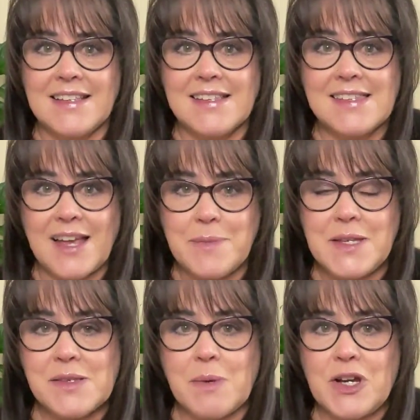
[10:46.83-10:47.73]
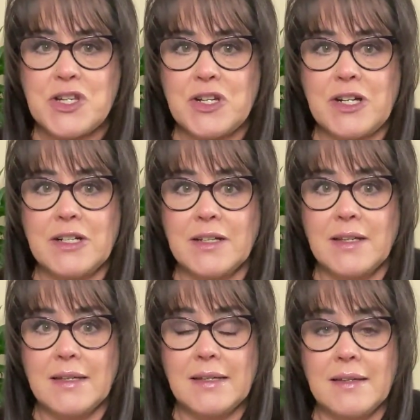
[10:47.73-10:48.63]
Siamese Mahjong
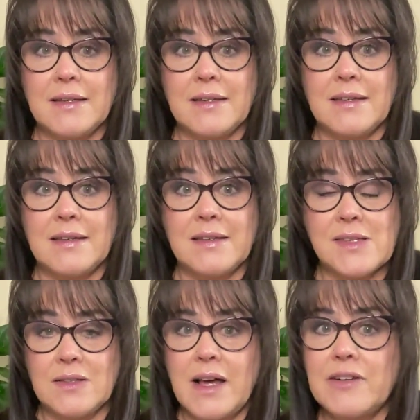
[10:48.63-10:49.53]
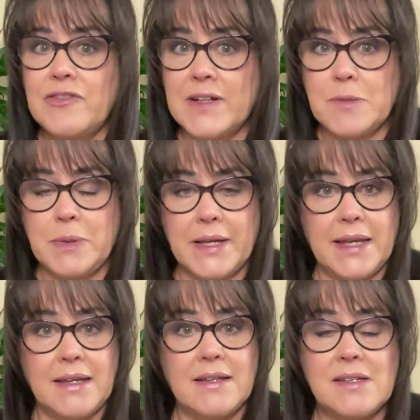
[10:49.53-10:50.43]
is a lot of fun to
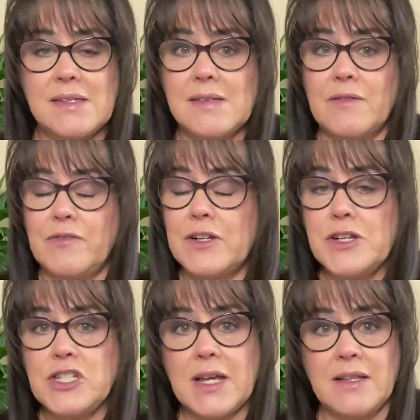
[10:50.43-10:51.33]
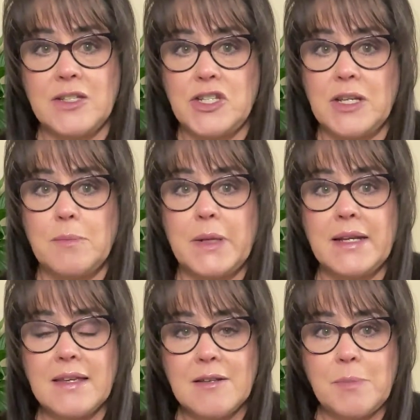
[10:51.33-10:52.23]
play. It is very challenging, but
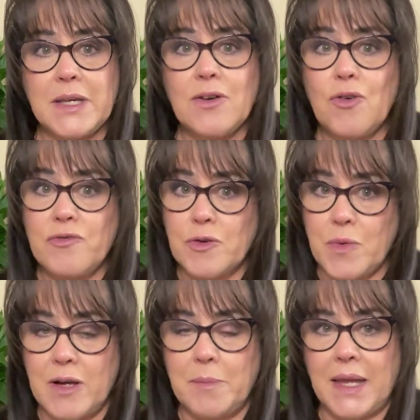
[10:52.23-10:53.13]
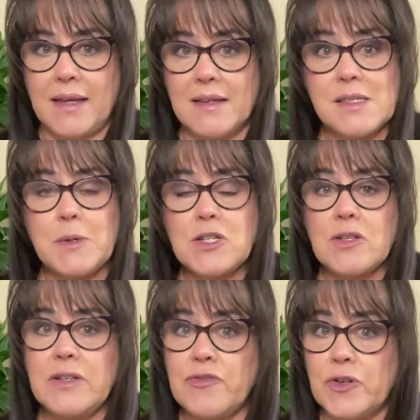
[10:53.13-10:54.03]
it can be overwhelming,
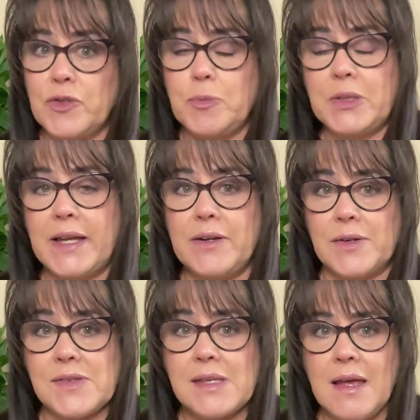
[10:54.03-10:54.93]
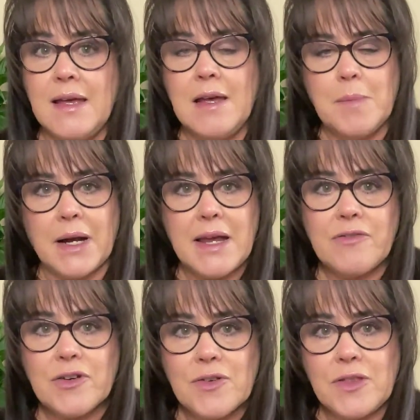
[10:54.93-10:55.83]
especially for new players. But I
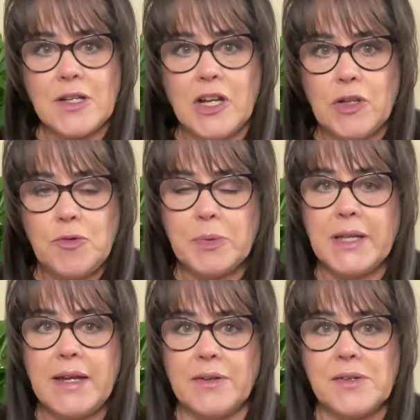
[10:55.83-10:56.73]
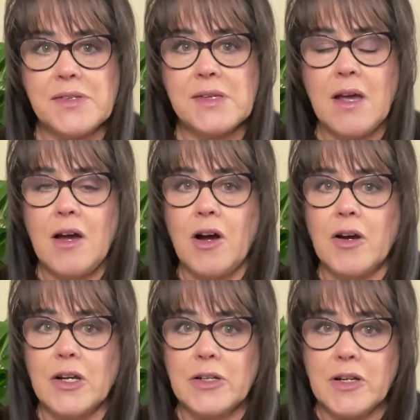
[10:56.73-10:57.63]
have heard that new players
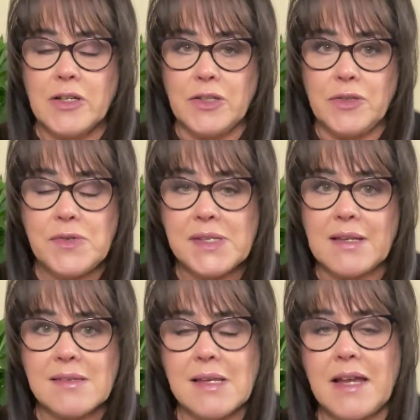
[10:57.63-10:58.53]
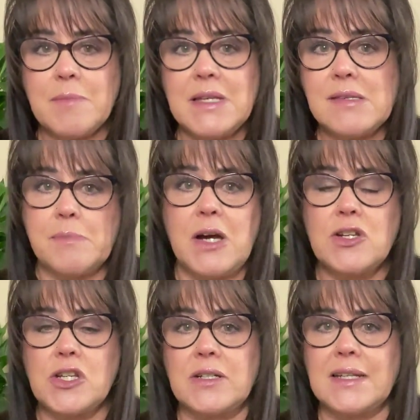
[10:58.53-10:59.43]
are using Siamese
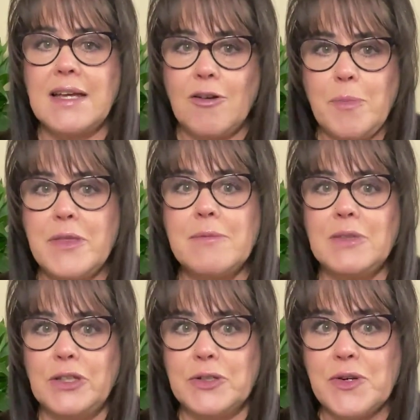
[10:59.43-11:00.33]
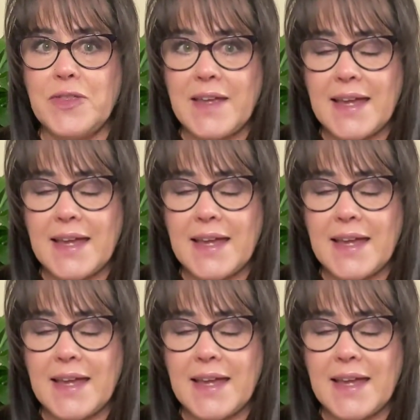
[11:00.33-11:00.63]
Mahjong to help them learn the